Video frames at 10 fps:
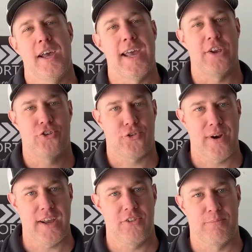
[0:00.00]
A
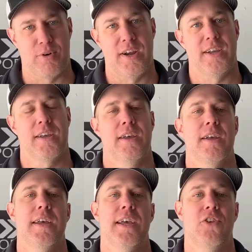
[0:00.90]
Transbrake
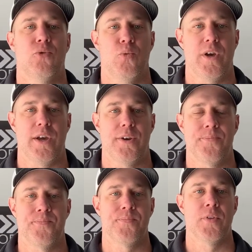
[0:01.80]
is when
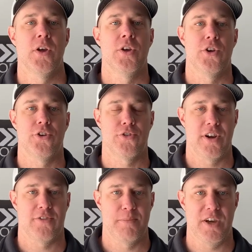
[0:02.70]
your
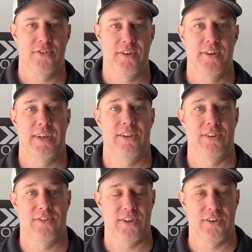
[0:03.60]
transmission is
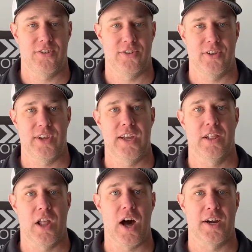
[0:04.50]
essentially
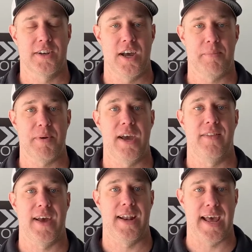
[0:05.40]
locked up
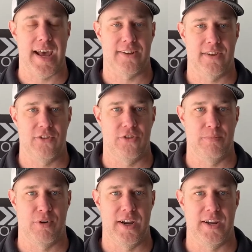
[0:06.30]
and that acts as your
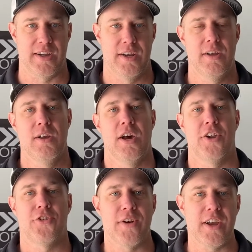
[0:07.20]
brake. A
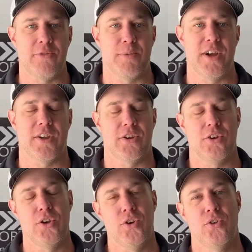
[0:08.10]
Transbrake you
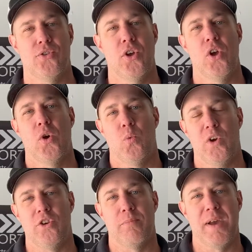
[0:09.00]
use
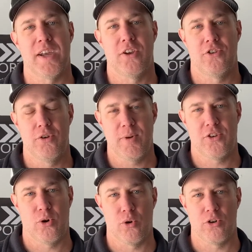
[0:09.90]
when you're making too
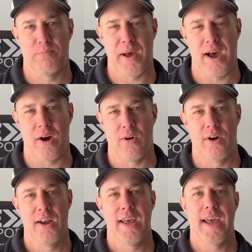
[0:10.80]
much horsepower
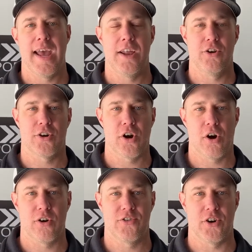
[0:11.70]
and your
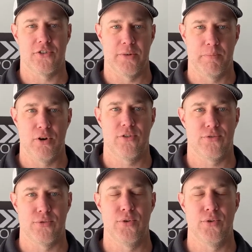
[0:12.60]
car starts to push through